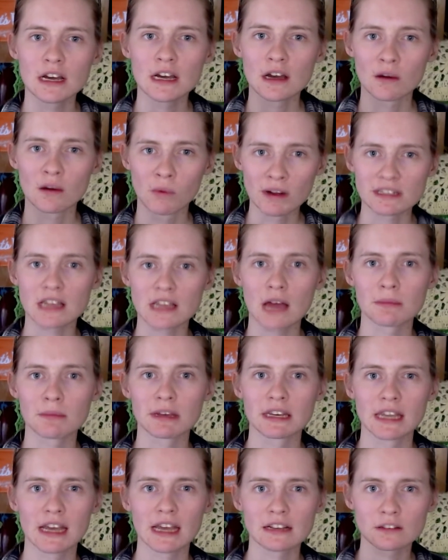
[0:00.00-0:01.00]
what's
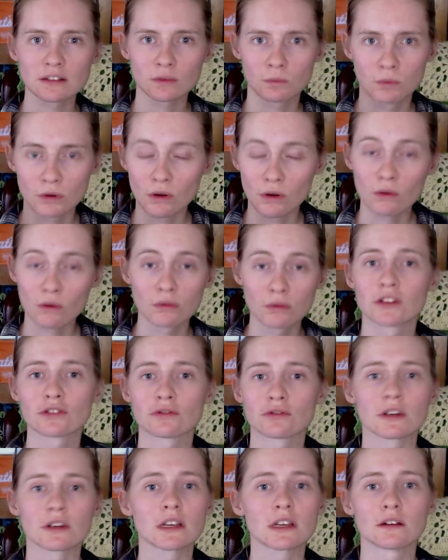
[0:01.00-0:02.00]
coming next will only
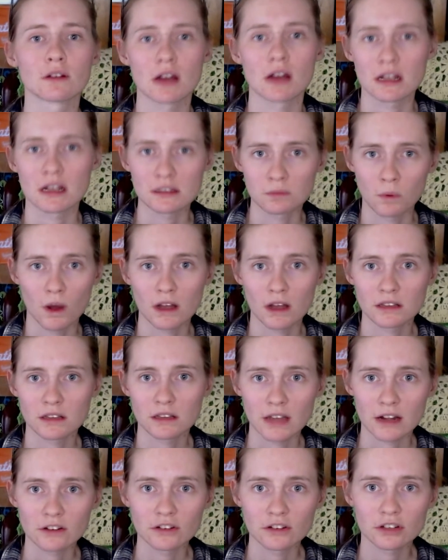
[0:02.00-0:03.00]
treat you as one,
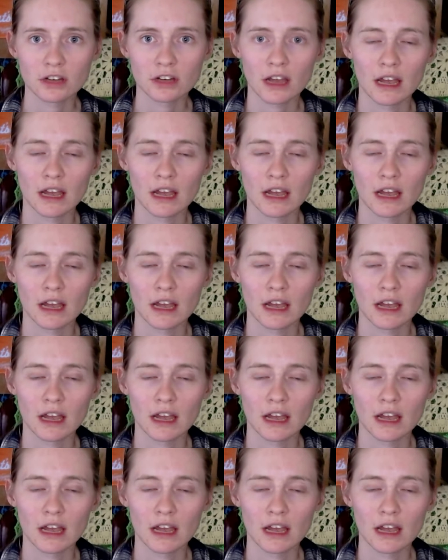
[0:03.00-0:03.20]
such.